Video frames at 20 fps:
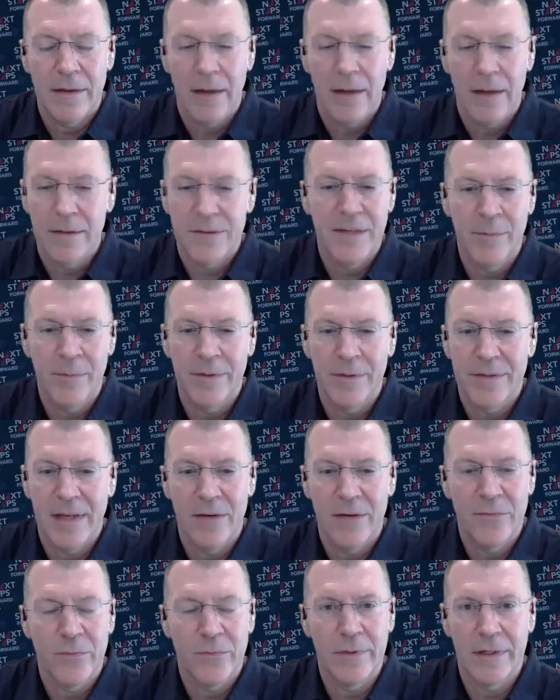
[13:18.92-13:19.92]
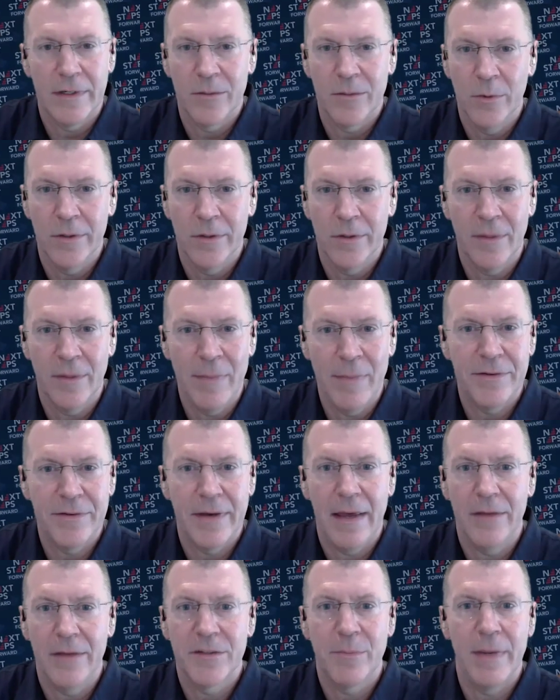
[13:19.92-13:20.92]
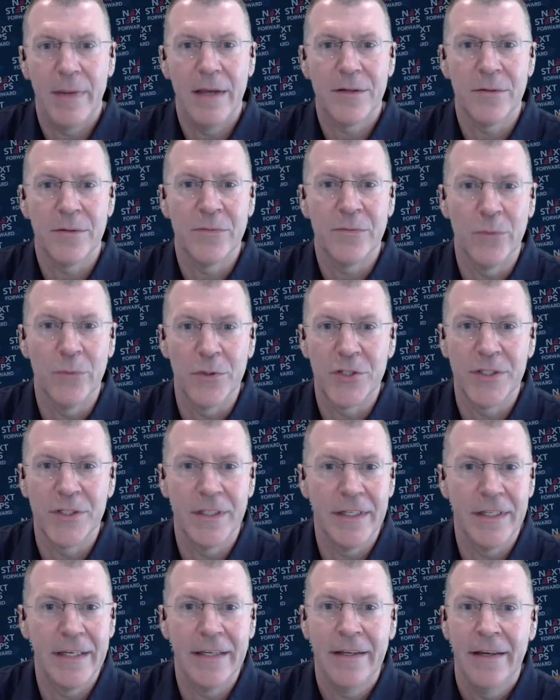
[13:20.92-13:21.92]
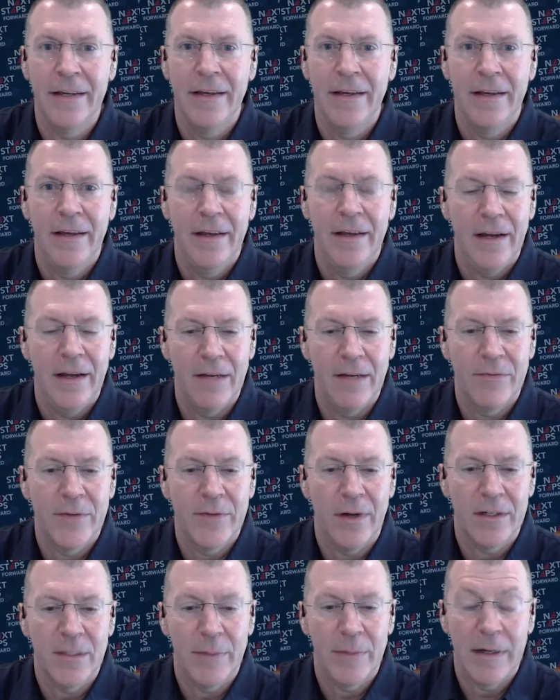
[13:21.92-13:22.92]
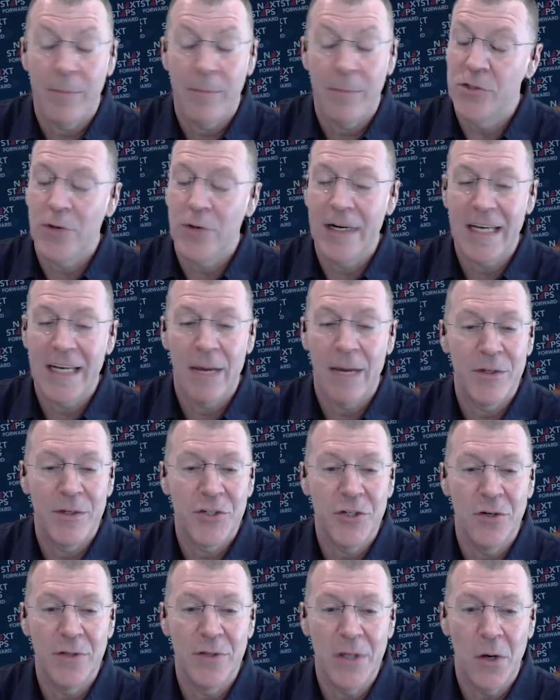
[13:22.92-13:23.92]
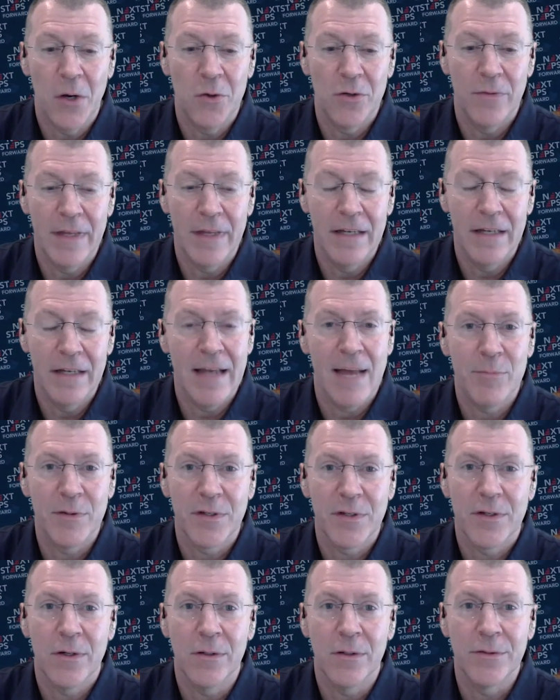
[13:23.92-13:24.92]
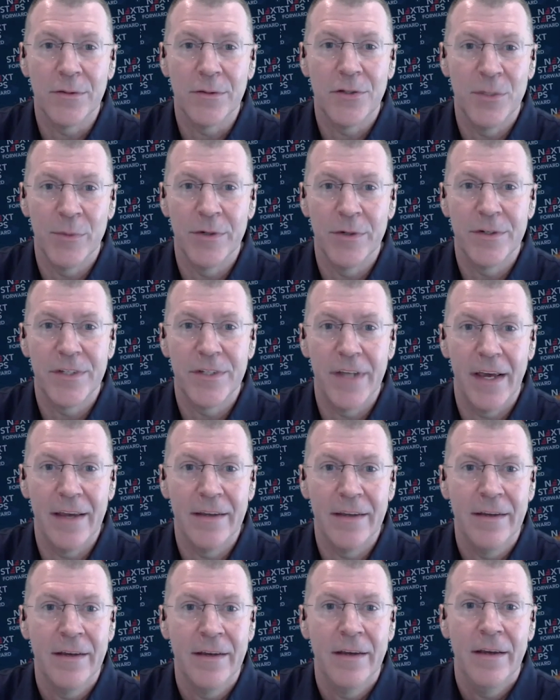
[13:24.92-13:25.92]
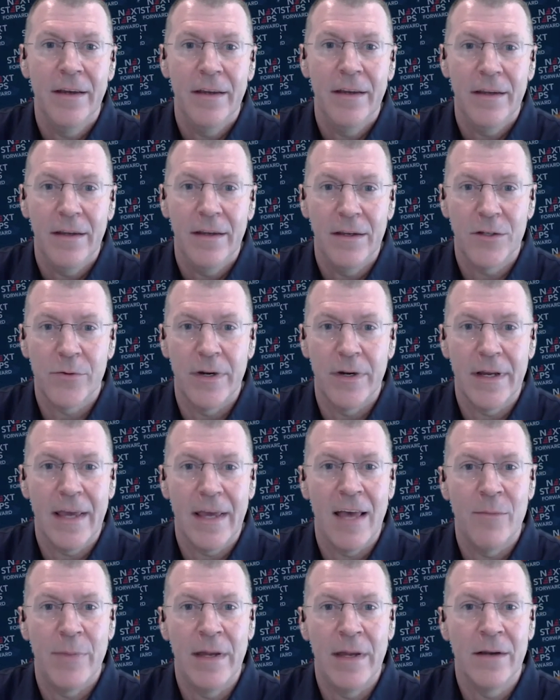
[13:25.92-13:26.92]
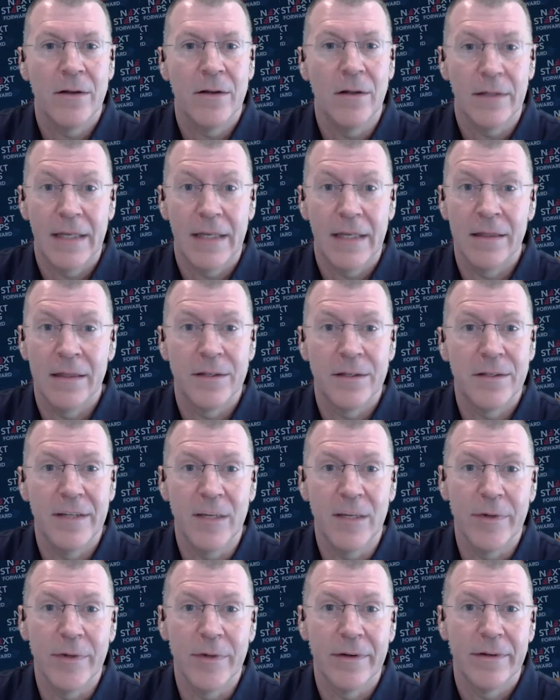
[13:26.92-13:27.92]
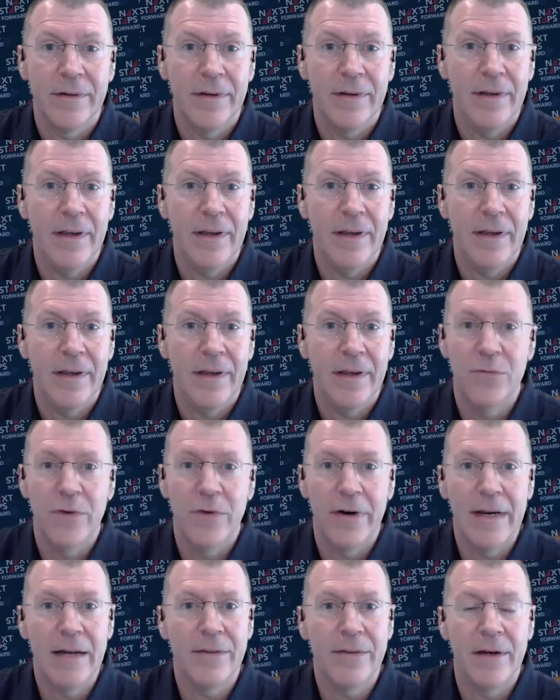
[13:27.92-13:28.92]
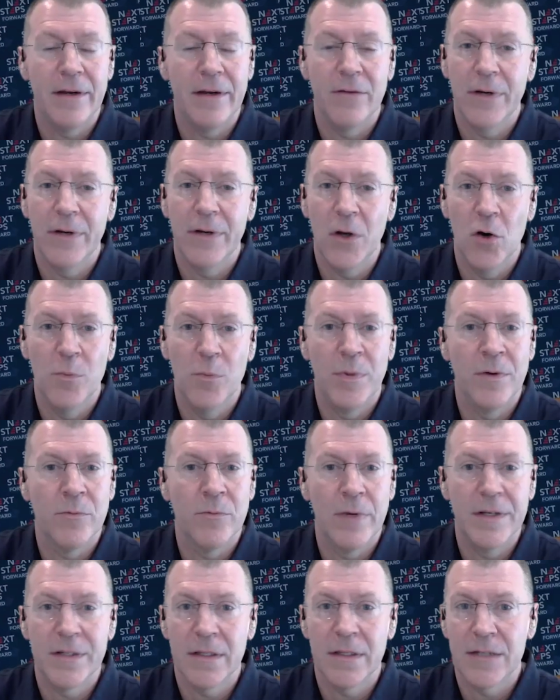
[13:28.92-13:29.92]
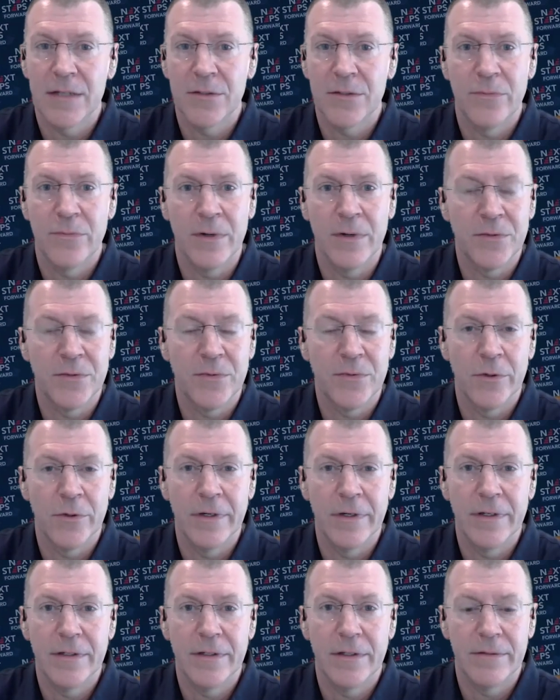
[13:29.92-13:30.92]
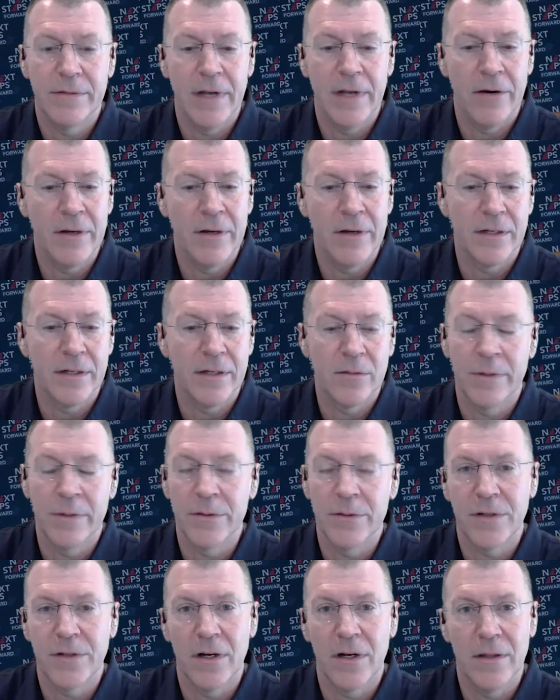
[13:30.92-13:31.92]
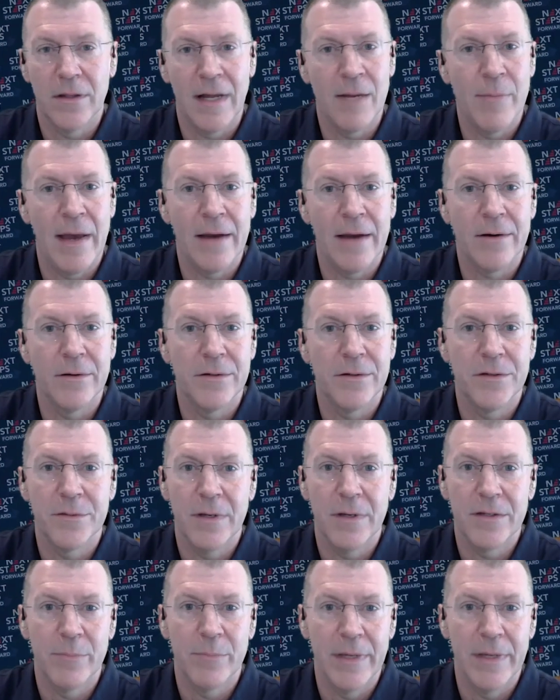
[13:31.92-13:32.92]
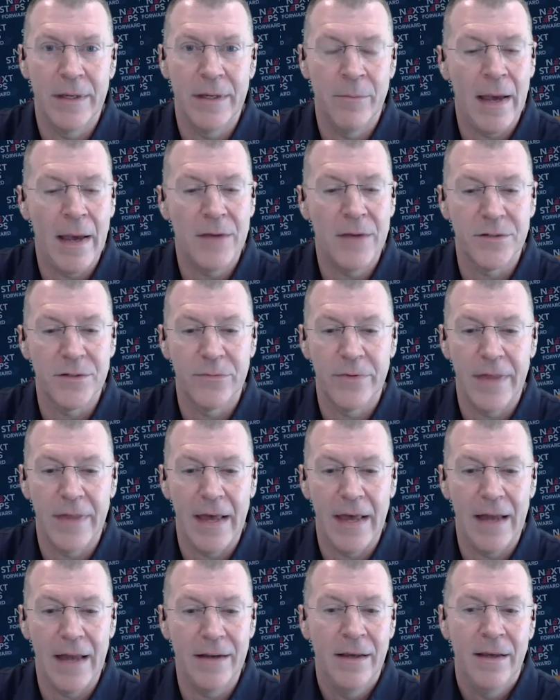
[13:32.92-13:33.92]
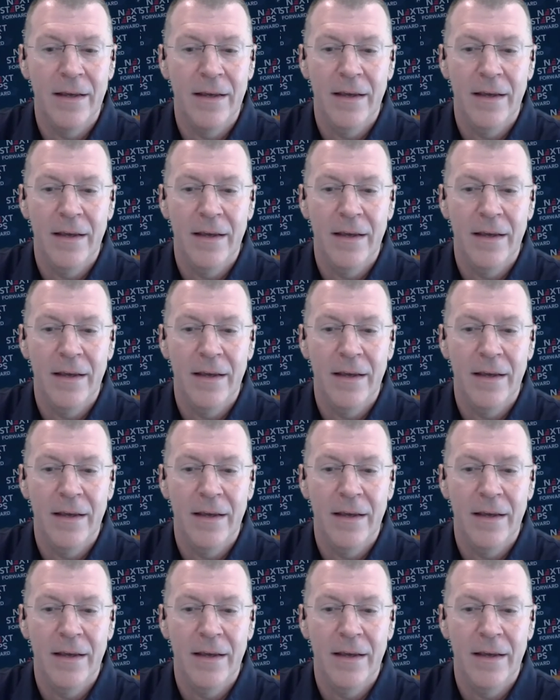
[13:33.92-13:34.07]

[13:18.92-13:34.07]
and stigma is that four letter word in the mental health space, unfortunately. And I've talked about, I've been trying to get on the show, the owner of the Indianapolis Colts, Jim Irsay, he's created a campaign called Kicking the Stigma and just very out there, very open, raising lots of funds for it. Darius Leonard, one of their star linebackers, is, is a big ambassador for that.